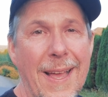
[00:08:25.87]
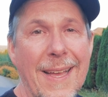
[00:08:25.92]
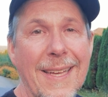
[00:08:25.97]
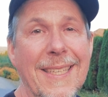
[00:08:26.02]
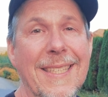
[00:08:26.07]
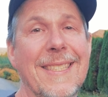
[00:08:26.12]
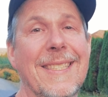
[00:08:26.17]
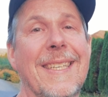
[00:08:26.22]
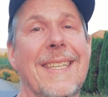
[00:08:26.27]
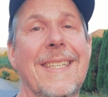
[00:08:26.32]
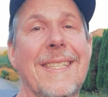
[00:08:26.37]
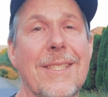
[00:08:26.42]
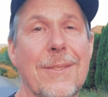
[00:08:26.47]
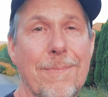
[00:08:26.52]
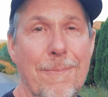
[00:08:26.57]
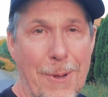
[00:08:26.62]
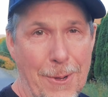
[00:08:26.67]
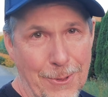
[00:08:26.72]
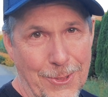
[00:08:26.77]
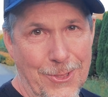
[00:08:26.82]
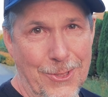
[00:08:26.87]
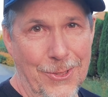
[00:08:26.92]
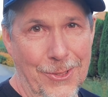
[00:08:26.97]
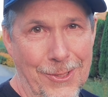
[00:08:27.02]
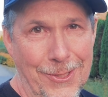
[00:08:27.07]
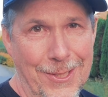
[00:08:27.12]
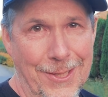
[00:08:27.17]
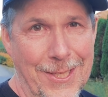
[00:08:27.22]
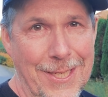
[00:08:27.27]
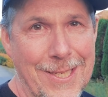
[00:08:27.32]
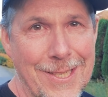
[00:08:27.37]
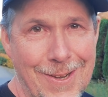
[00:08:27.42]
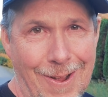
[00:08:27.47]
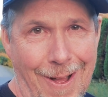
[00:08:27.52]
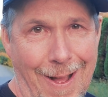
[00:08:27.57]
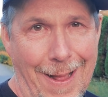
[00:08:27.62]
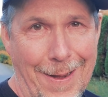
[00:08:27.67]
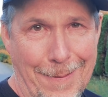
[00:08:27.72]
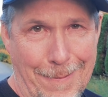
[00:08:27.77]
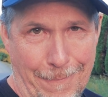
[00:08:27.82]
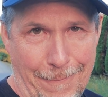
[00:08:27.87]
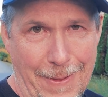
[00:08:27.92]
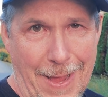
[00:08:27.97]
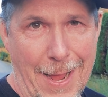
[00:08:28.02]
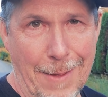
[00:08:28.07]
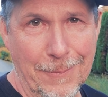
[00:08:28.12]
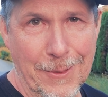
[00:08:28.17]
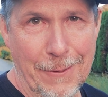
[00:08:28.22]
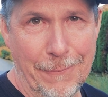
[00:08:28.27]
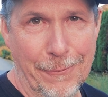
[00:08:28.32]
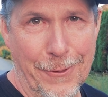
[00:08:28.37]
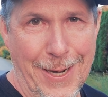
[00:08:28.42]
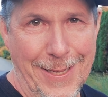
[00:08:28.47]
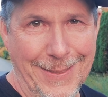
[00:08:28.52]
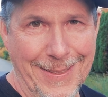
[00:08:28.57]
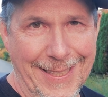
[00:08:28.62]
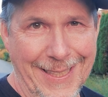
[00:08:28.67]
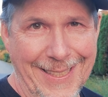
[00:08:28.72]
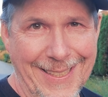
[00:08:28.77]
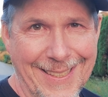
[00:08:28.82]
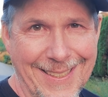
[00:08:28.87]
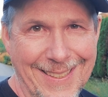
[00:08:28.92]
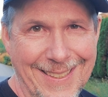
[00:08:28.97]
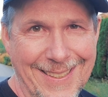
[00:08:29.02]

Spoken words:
because it is most certainly not family-friendly.